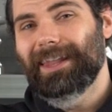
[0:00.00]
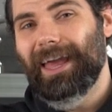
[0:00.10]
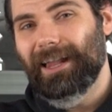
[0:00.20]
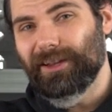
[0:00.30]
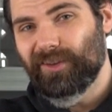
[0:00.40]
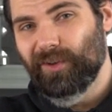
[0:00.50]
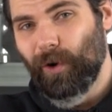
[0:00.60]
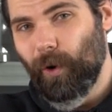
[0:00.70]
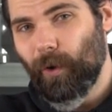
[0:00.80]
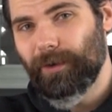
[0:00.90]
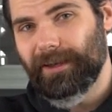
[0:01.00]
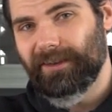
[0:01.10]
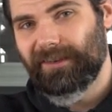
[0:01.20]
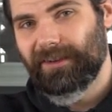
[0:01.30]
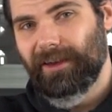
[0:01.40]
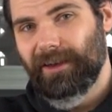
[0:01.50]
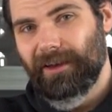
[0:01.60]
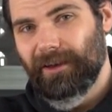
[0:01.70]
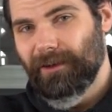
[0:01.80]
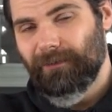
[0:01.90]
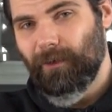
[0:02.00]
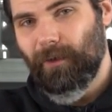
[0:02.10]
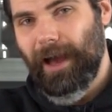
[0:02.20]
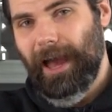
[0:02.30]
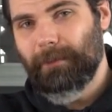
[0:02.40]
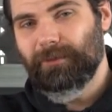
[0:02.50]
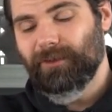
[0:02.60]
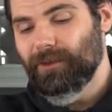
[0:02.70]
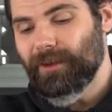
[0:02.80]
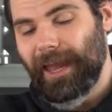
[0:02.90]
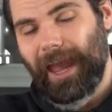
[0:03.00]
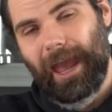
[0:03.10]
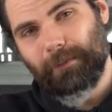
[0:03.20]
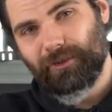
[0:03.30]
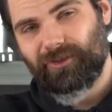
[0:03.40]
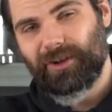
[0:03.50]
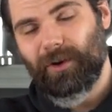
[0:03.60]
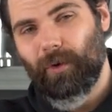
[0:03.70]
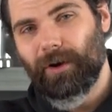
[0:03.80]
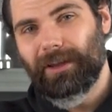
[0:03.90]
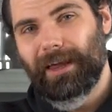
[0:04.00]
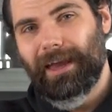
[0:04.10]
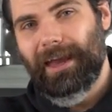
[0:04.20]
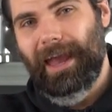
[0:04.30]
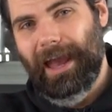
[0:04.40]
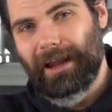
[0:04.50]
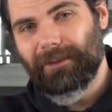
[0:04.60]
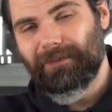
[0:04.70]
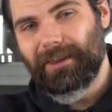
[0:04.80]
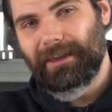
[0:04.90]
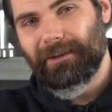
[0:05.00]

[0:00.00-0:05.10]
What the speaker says: they are notorious for absolutely hemorrhaging oil out of the